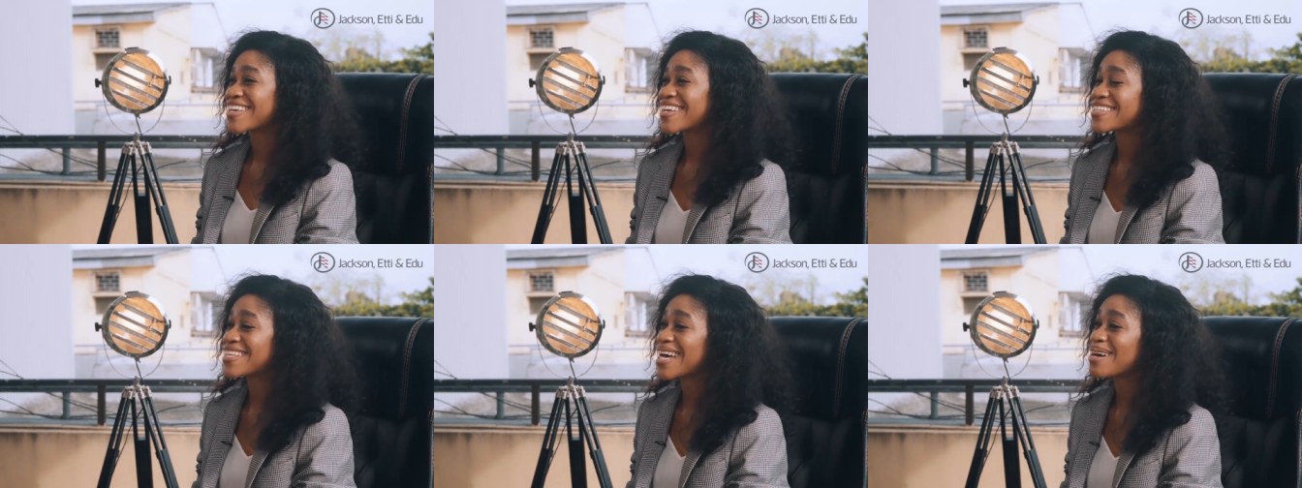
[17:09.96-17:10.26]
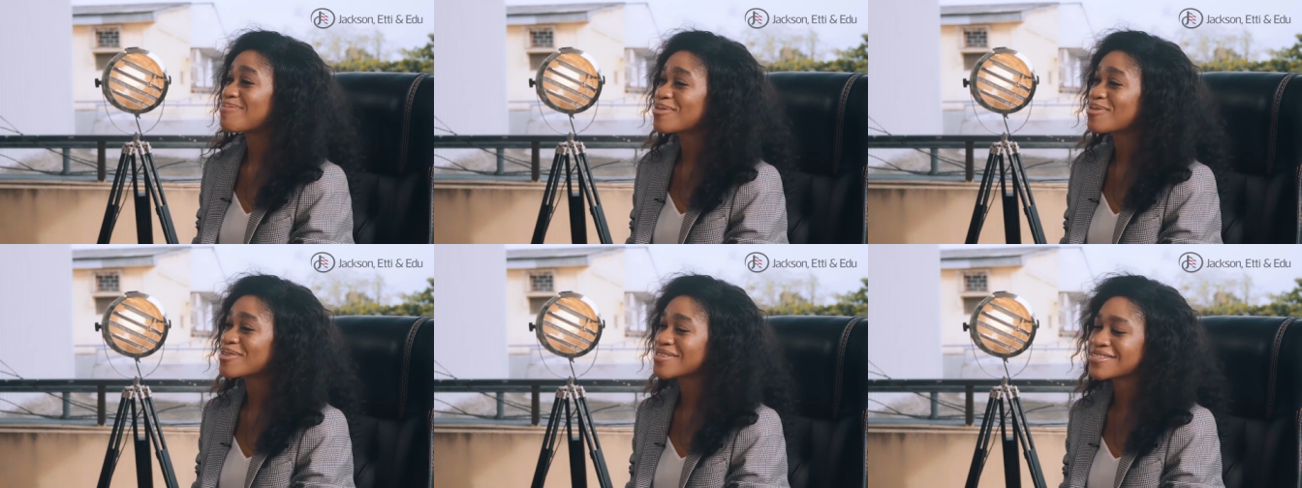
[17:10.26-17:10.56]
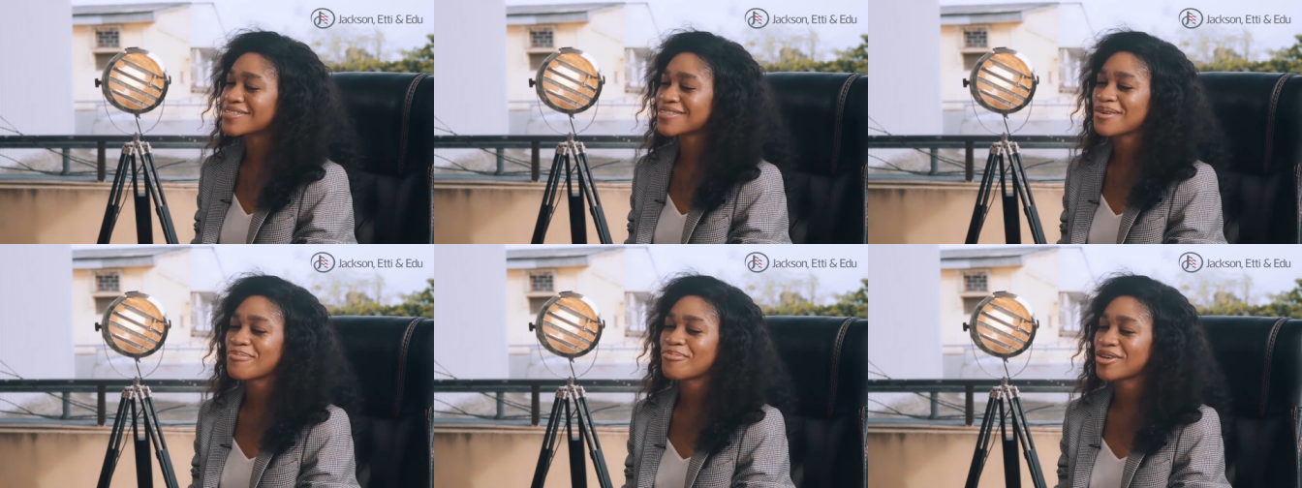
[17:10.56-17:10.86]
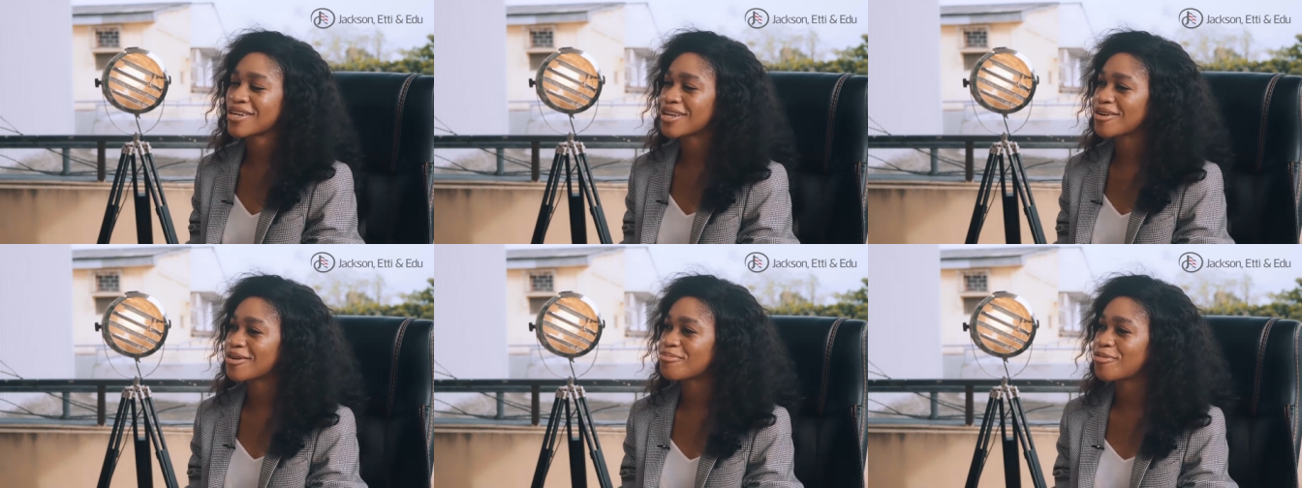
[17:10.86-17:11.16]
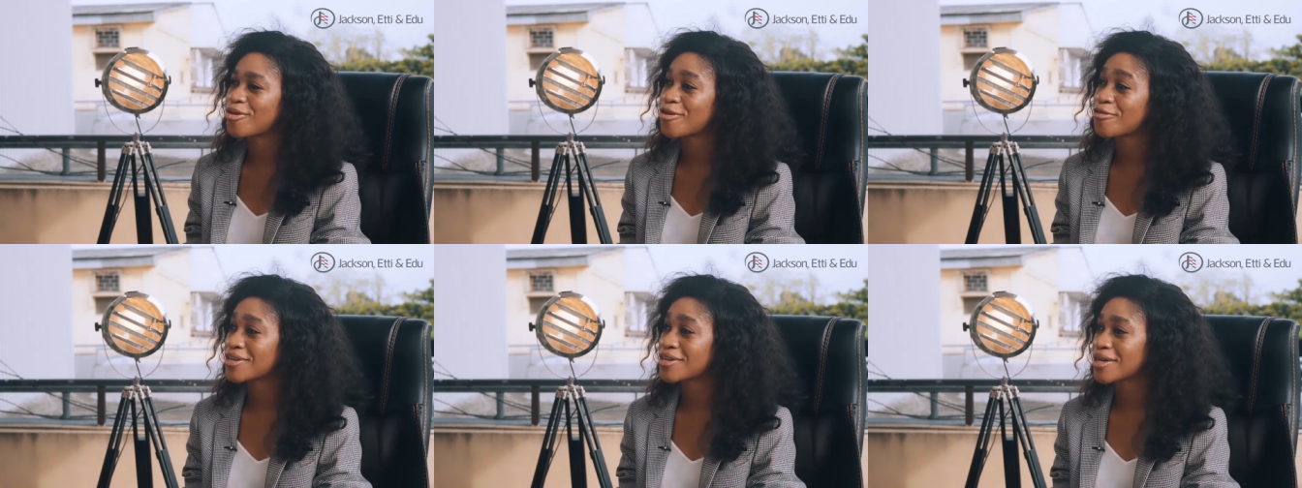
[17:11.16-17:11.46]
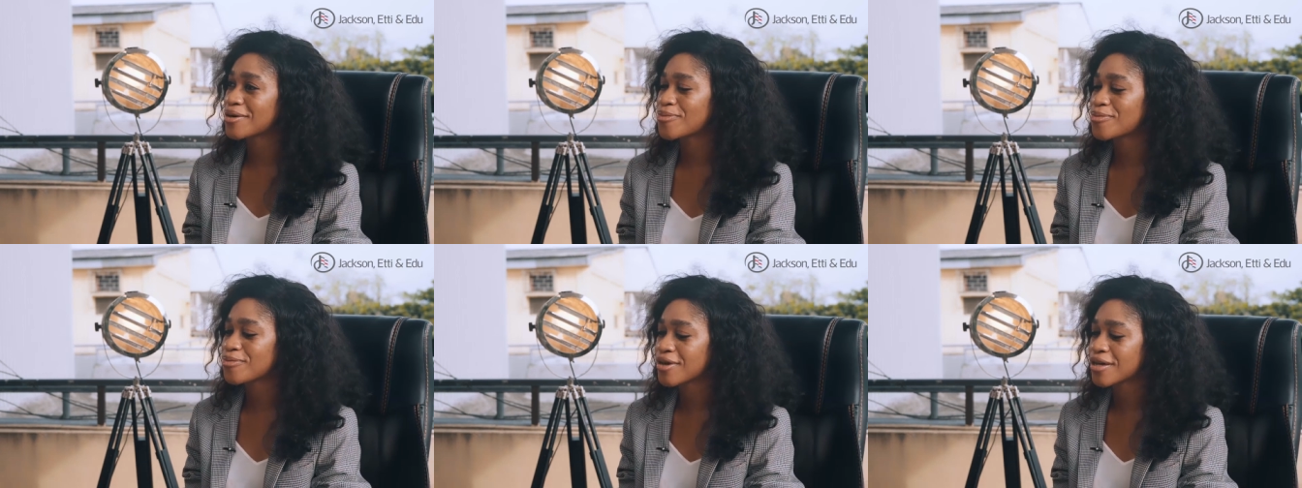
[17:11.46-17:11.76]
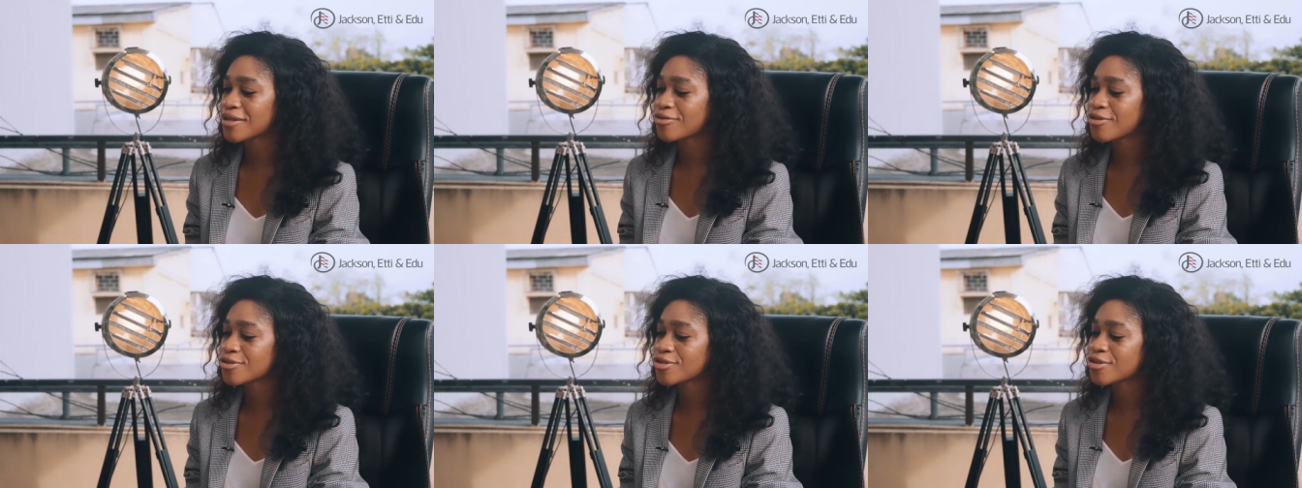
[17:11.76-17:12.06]
It's happened more now
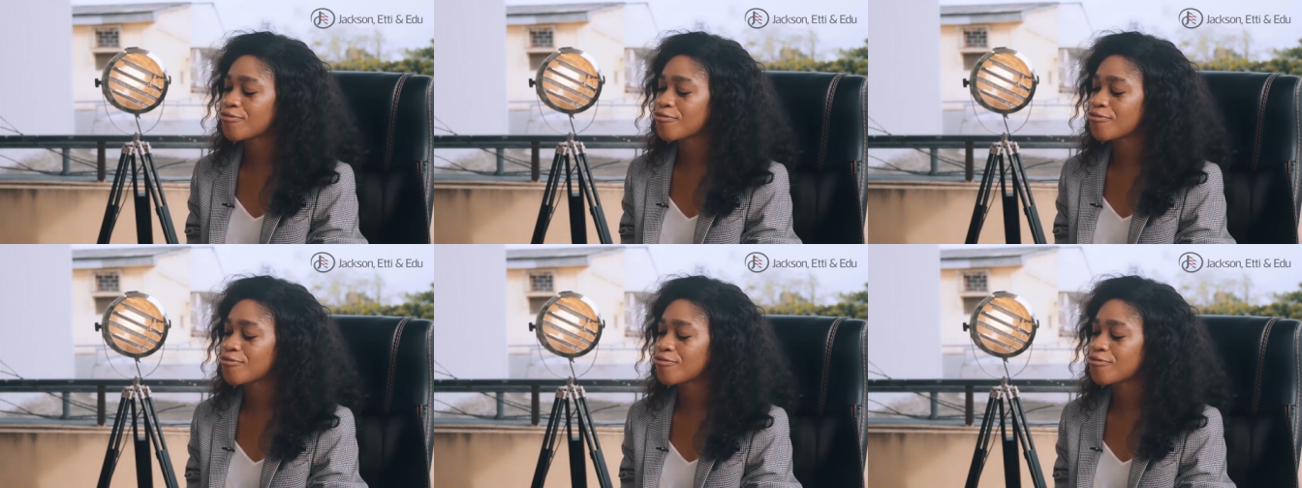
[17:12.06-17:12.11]
and not.